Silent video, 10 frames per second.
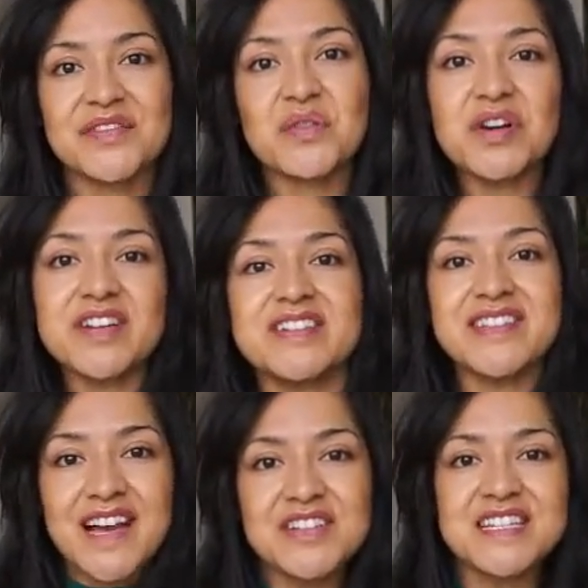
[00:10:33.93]
Of course,
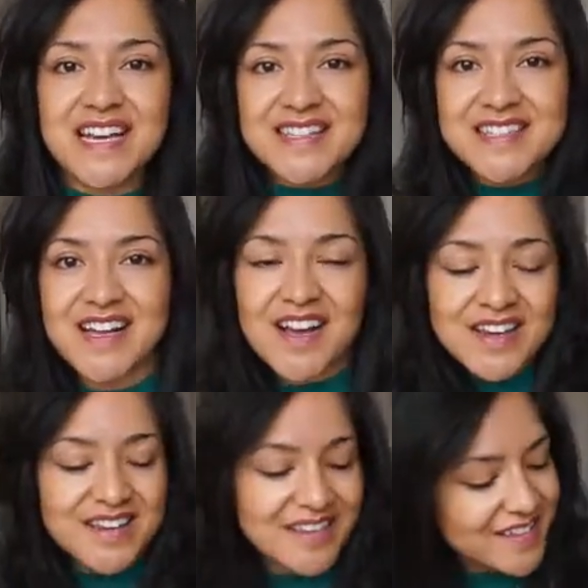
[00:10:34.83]
have to dance
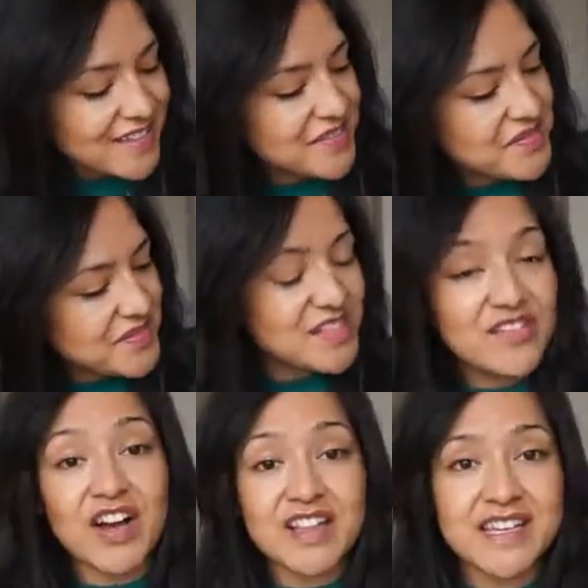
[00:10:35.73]
on
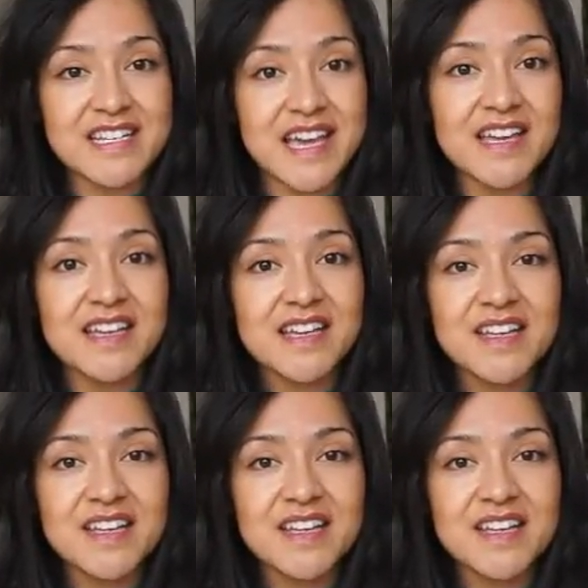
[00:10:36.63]
Diwali day.